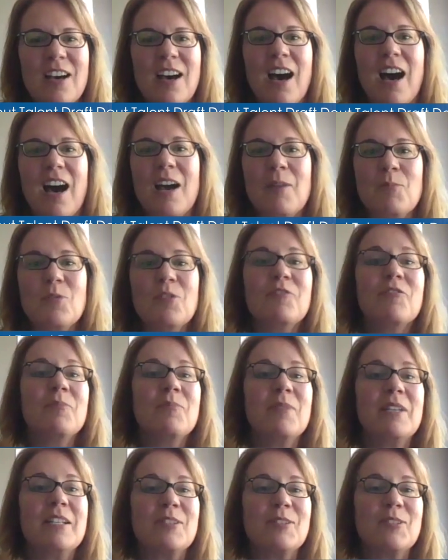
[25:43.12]
I moved from
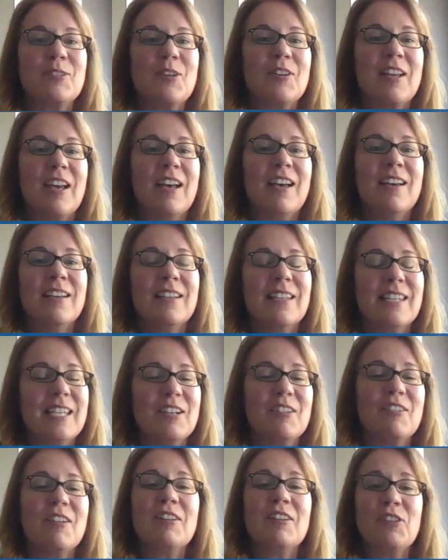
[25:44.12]
Minnesota.
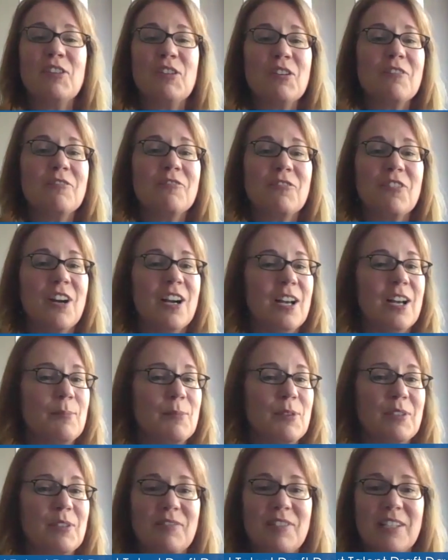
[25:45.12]
Kira,
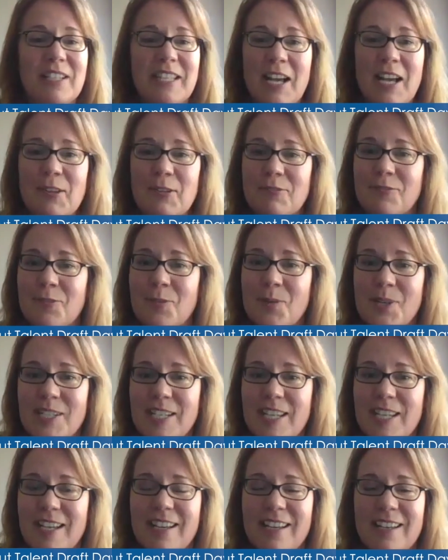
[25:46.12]
you lived in
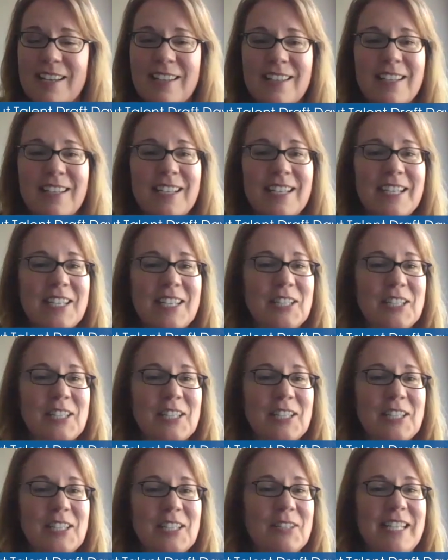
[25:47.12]
California,
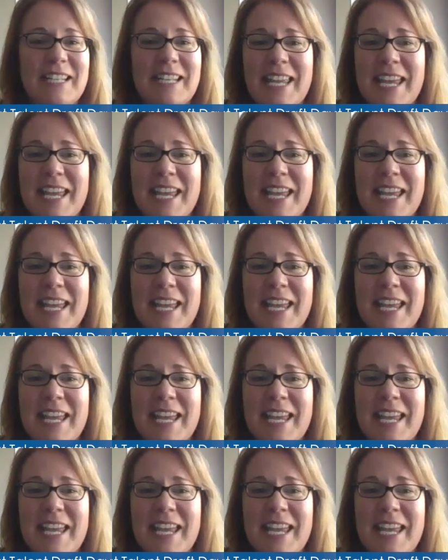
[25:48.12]
lived in